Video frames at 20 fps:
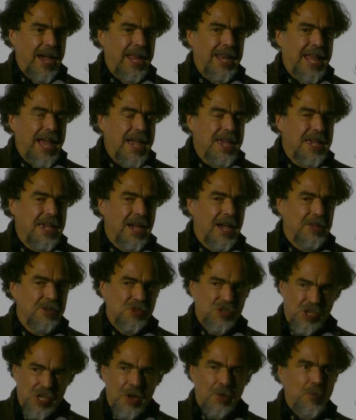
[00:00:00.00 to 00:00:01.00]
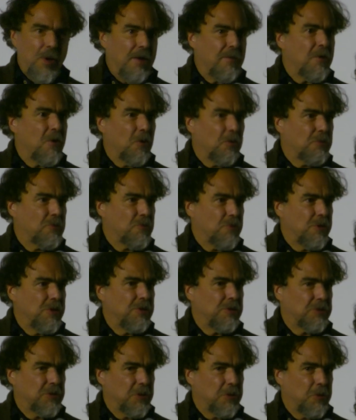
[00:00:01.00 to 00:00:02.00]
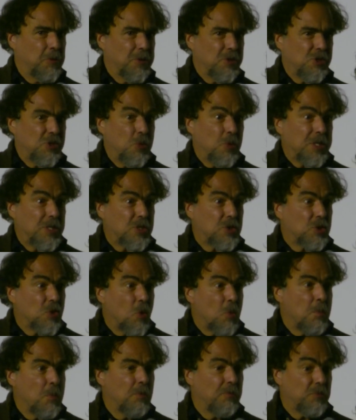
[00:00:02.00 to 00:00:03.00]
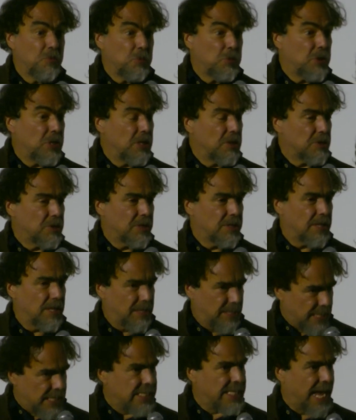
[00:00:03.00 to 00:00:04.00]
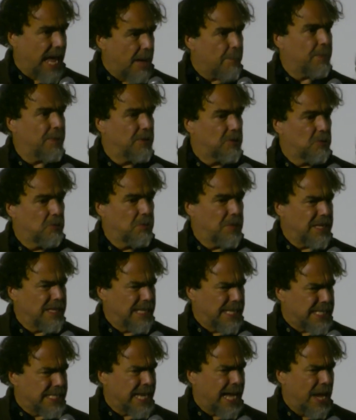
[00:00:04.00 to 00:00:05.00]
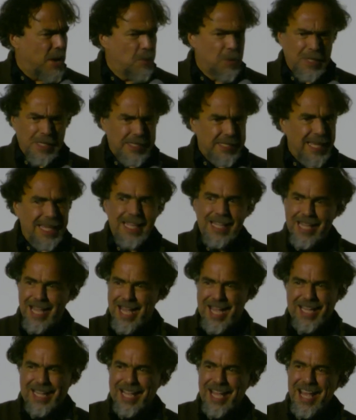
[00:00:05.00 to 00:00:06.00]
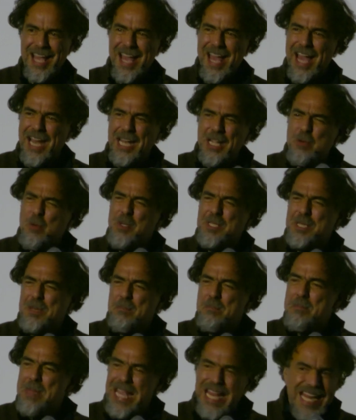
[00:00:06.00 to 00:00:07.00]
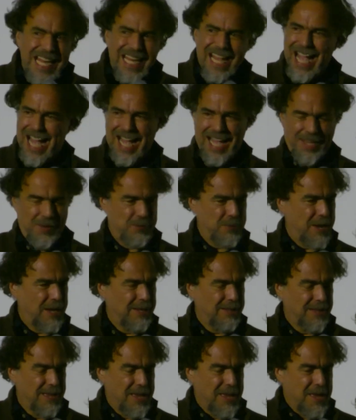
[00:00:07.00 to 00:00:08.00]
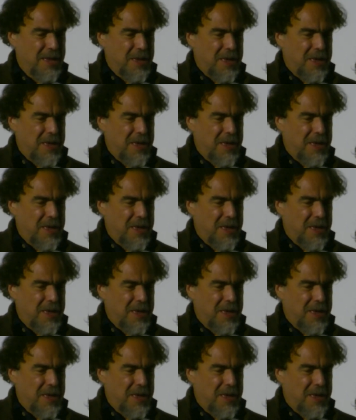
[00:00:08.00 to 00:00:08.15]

And she arrived home 3 years ago, and she was so moved to tears and said, this happened to me. This guy was saying that. And it was a mean guy, right?